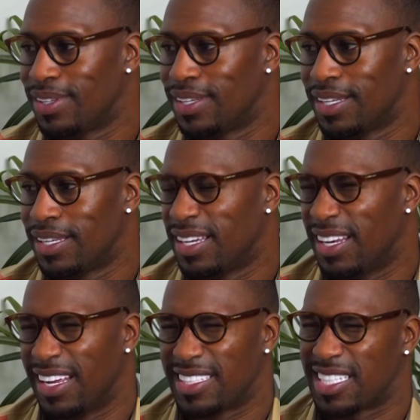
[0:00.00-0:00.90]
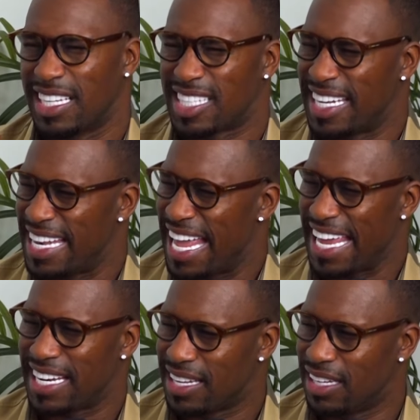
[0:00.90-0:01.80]
Mm-hmm. And it's
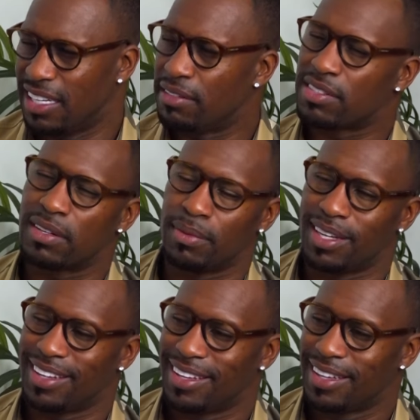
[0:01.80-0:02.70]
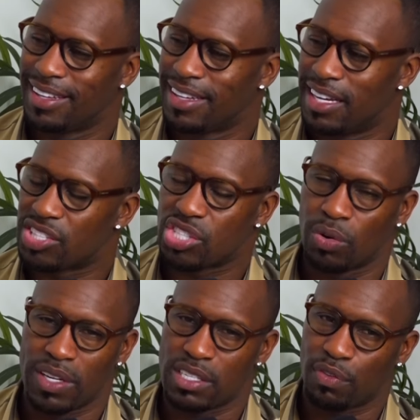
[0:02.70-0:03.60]
innate. It lives in me. Yeah. It's
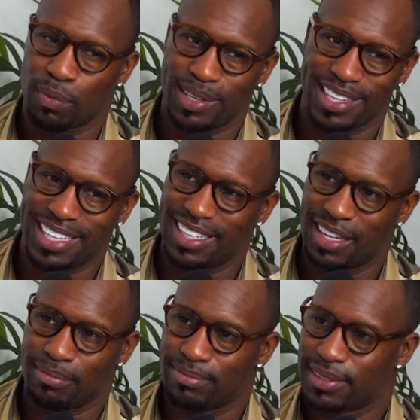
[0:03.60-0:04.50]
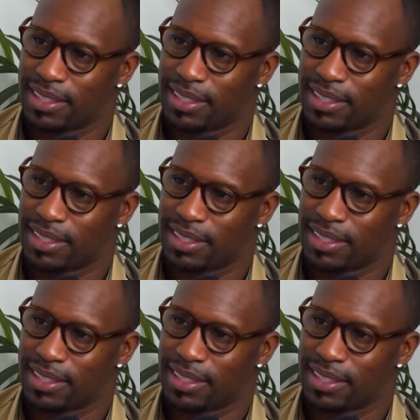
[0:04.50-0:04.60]
so easy for me to get up